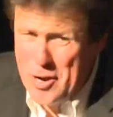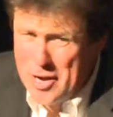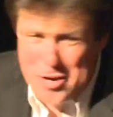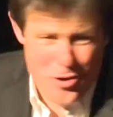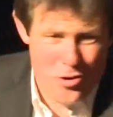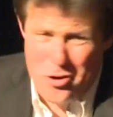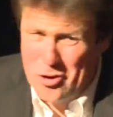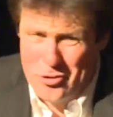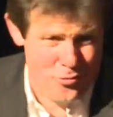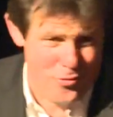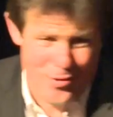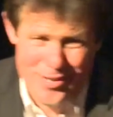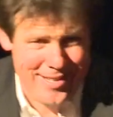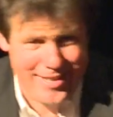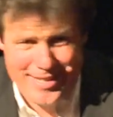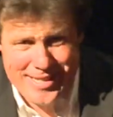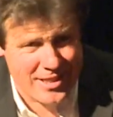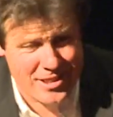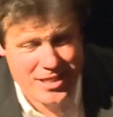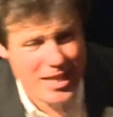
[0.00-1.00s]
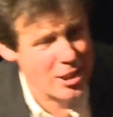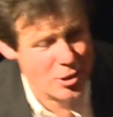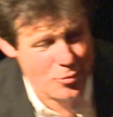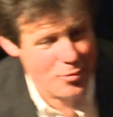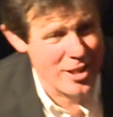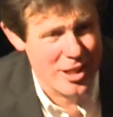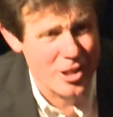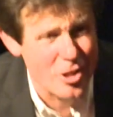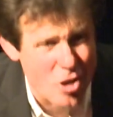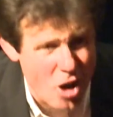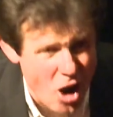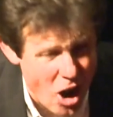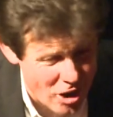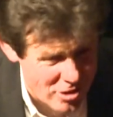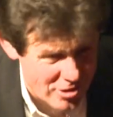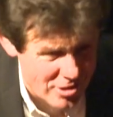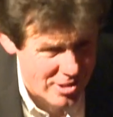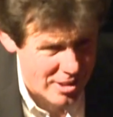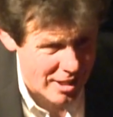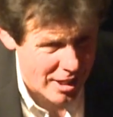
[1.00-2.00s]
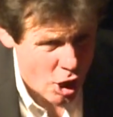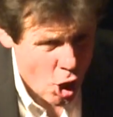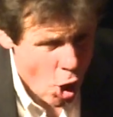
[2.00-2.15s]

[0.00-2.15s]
we're not really in touch with the gods.